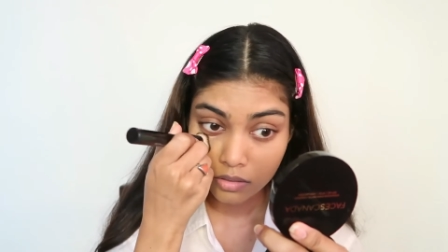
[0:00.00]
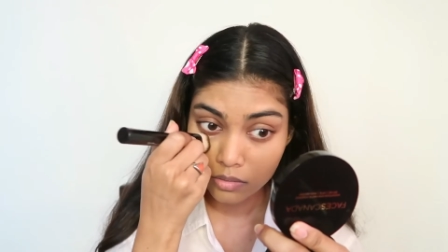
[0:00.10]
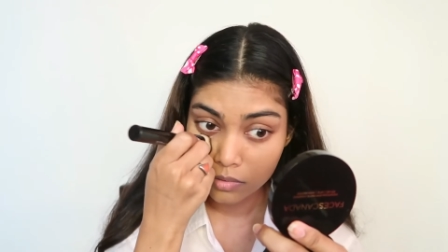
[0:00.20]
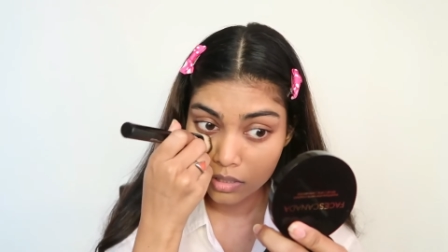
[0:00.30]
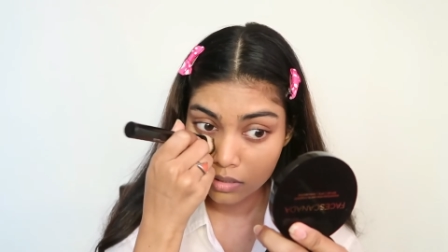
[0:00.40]

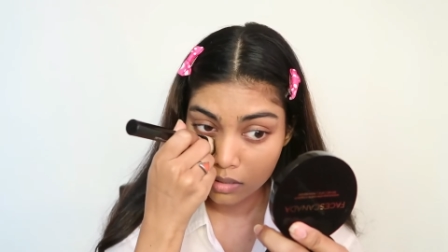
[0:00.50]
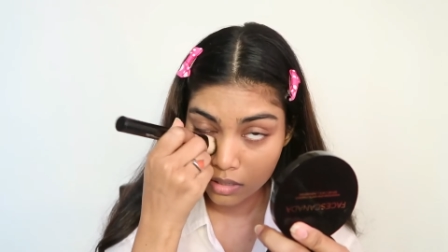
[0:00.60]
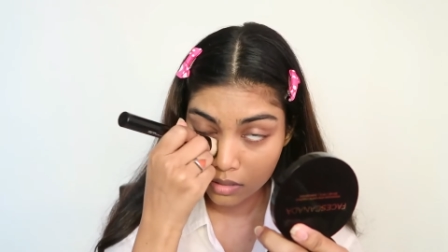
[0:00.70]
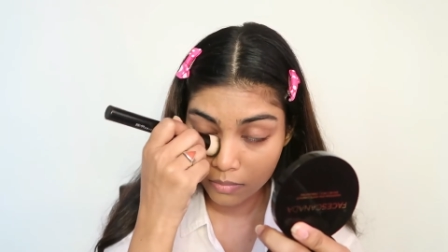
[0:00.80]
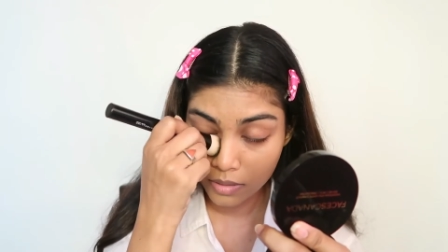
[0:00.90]
So I'm just
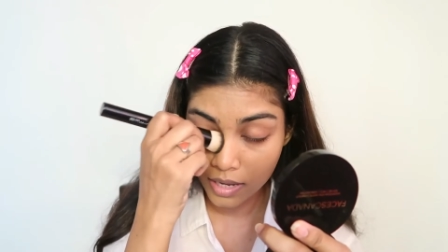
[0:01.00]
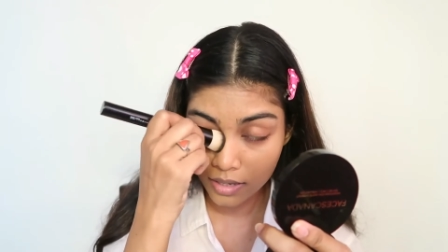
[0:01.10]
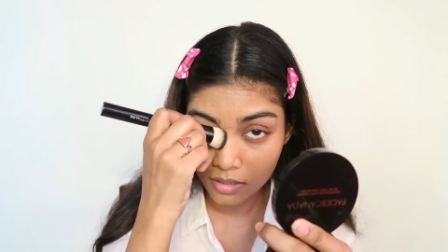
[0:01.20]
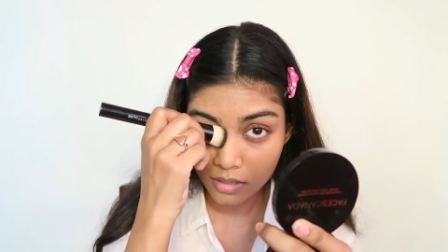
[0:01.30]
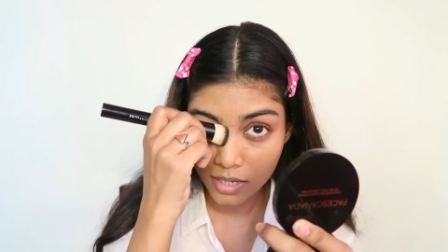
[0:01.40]
gonna
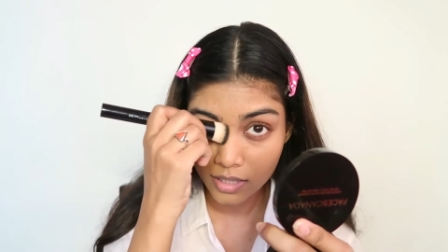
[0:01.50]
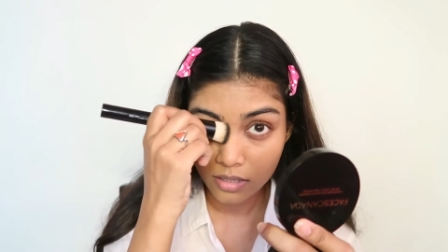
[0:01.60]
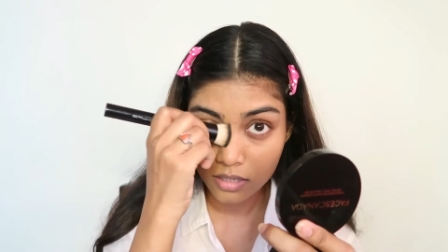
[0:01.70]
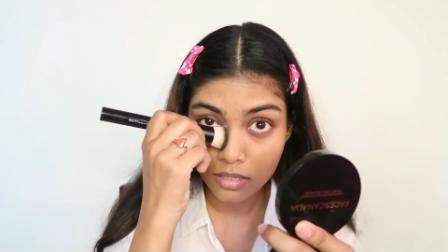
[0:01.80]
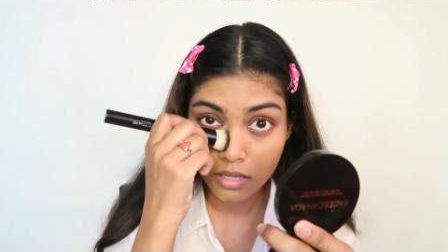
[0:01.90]
apply it like
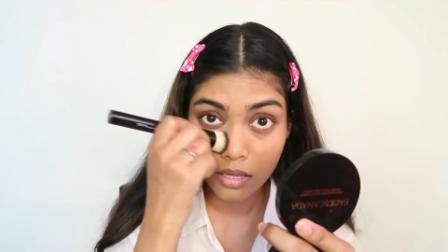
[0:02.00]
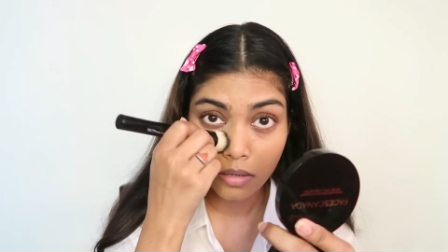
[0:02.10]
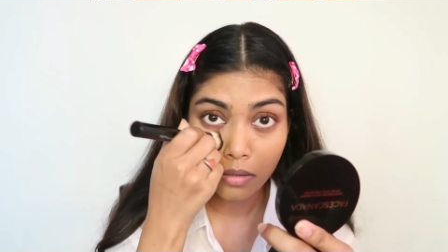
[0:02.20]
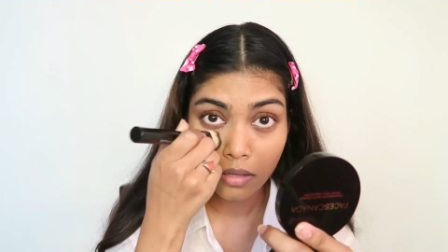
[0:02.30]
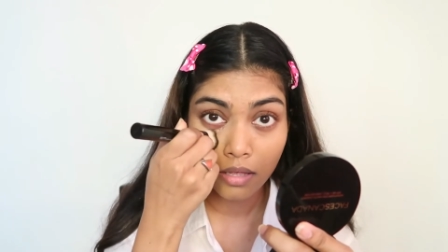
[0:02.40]
this,
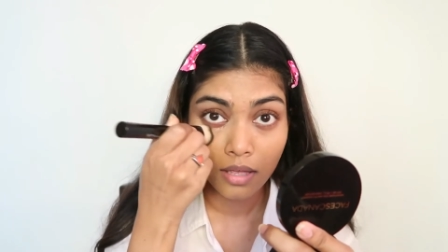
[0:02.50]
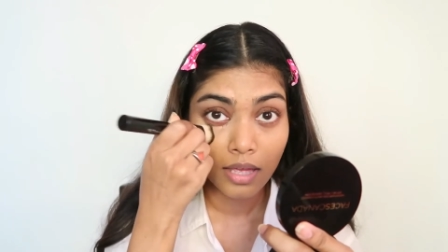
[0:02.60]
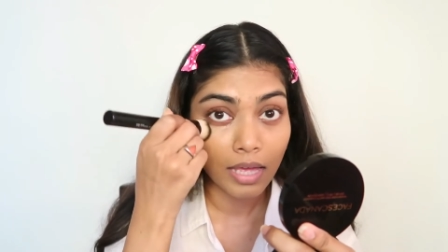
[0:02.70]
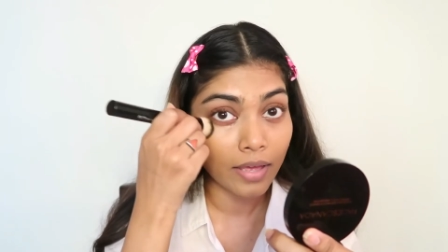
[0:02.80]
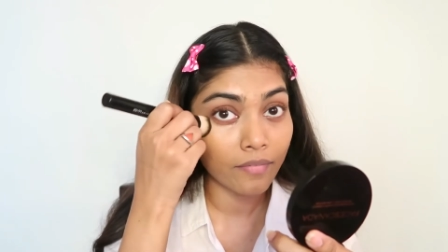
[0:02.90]

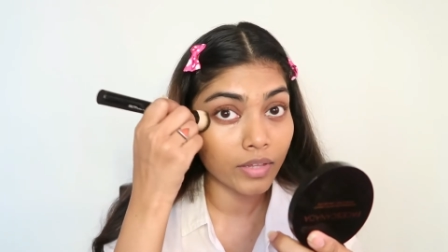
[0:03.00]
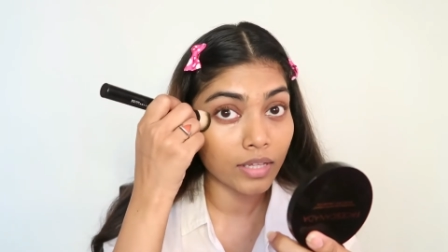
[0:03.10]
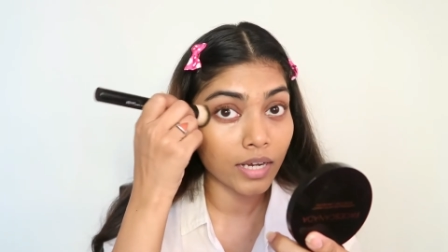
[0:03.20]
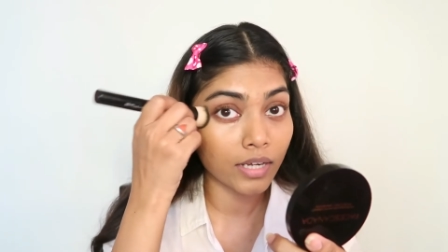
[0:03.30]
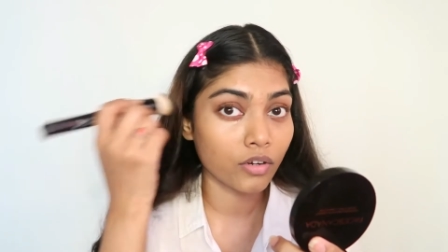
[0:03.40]
and
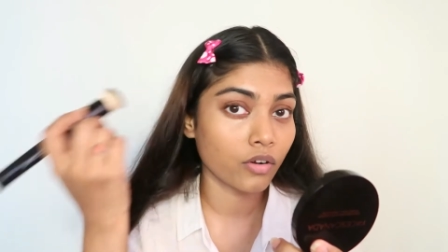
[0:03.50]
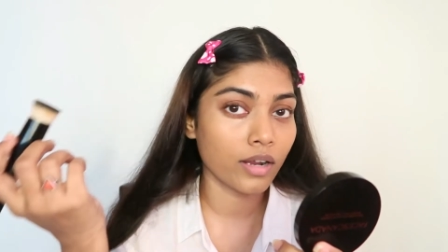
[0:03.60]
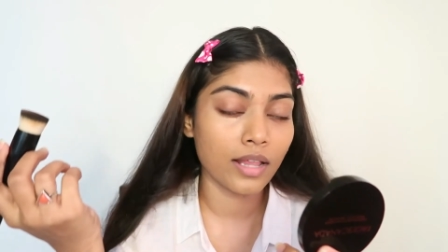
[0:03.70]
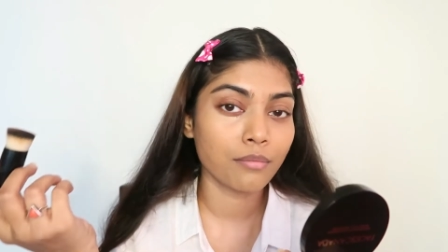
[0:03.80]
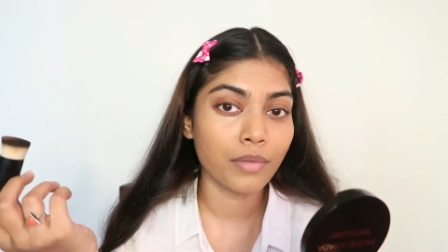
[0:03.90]
then later
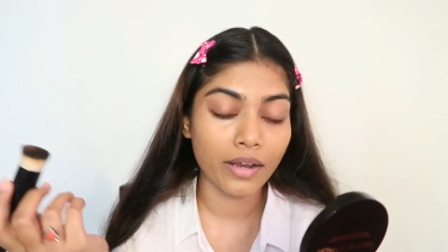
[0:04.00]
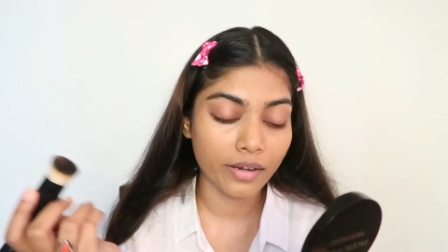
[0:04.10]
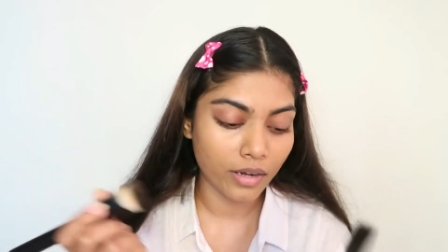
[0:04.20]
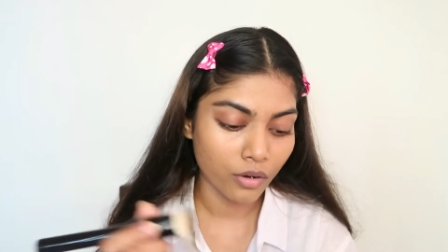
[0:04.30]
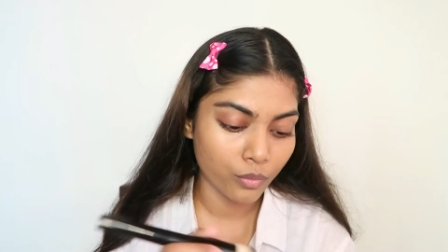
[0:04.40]
on I'll
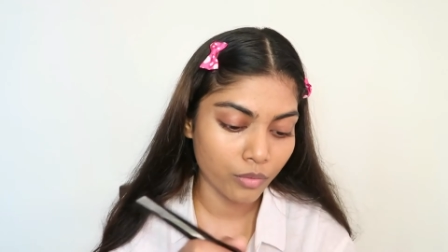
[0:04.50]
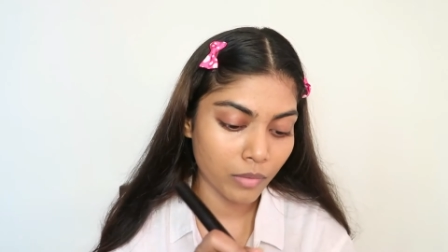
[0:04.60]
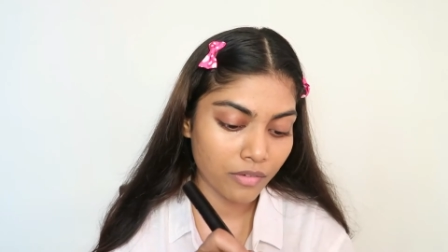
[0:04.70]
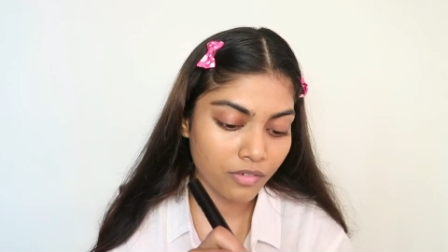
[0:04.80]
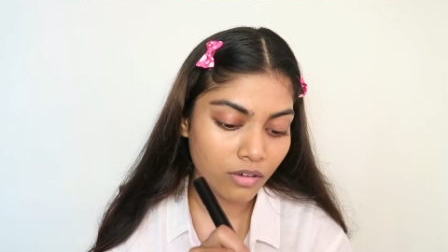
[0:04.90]
blend it out with
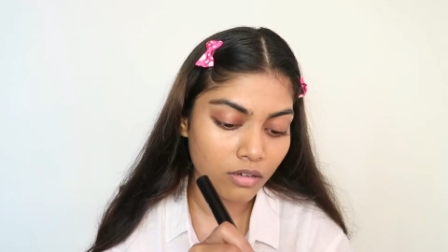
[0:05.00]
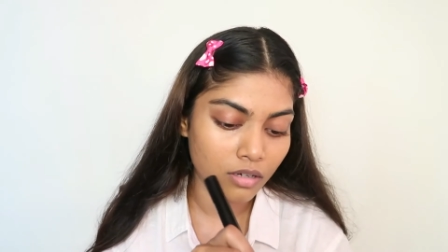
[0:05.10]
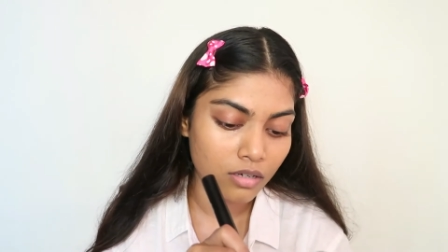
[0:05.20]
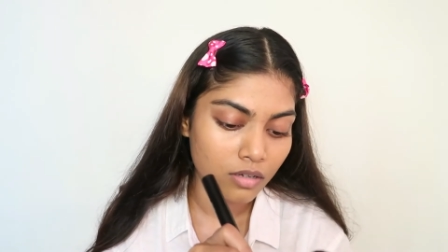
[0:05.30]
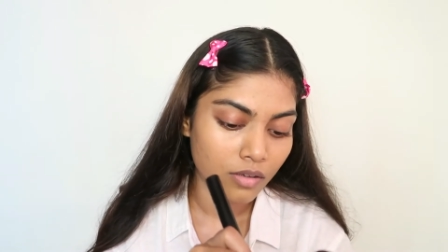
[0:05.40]
my
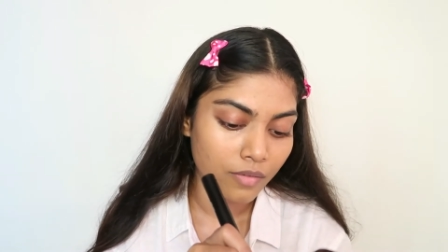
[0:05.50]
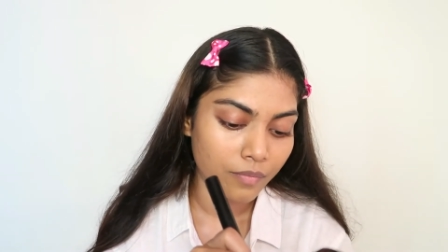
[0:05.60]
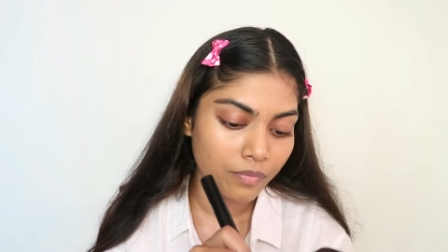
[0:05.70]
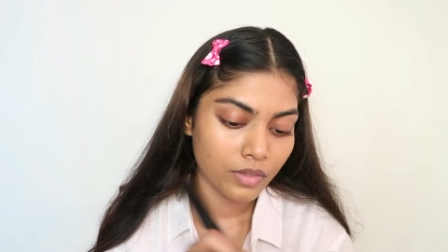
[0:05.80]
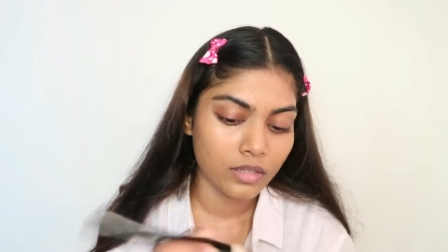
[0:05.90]
finger.
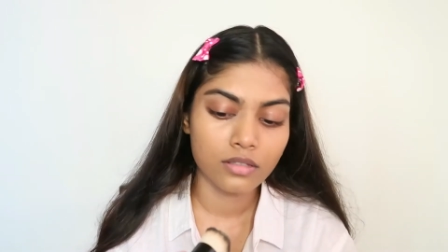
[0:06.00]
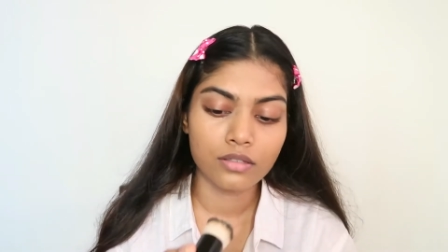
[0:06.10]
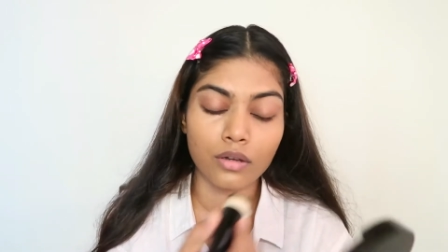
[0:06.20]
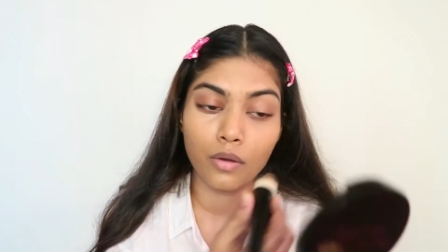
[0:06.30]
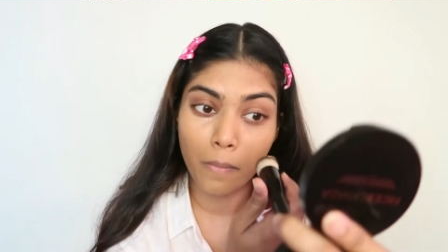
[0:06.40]

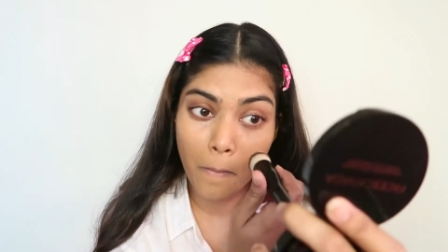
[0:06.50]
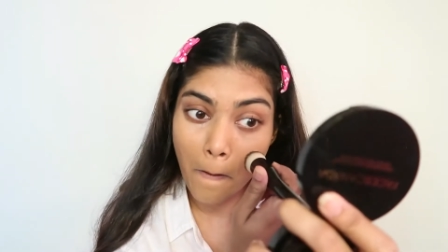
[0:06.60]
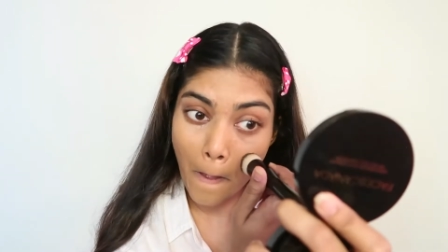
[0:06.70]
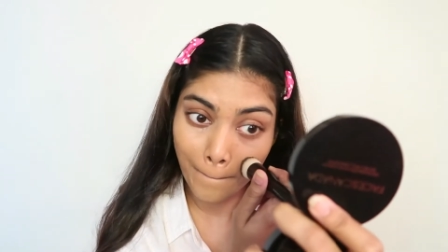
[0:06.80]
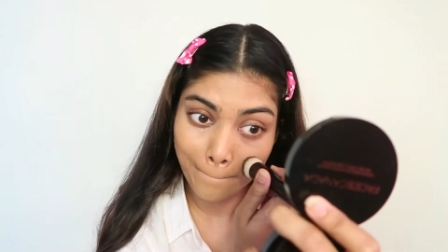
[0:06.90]
So